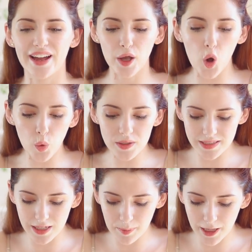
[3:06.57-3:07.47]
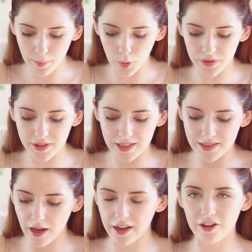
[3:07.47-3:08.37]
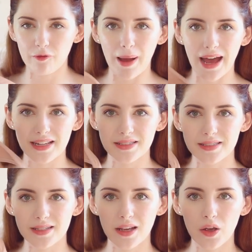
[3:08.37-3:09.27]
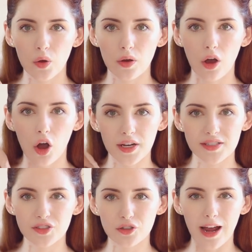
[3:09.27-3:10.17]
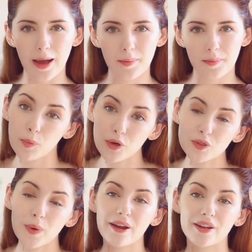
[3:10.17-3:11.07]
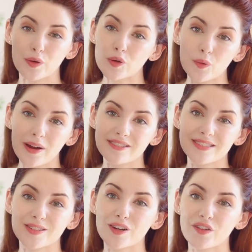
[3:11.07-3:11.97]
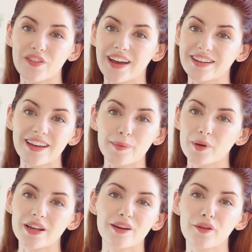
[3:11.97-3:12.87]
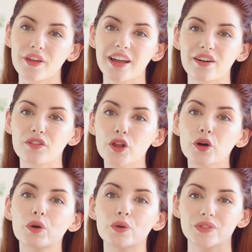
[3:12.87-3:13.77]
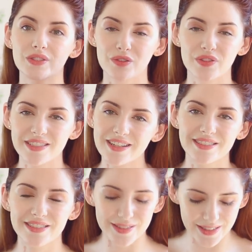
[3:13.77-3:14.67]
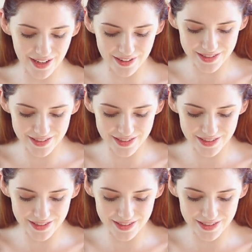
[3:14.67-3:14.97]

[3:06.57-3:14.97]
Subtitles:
I always see people with these kind of bands on Instagram, in sportswear and underwear and stuff. And yeah, Pretty Little Thing have loads of these kinds of things.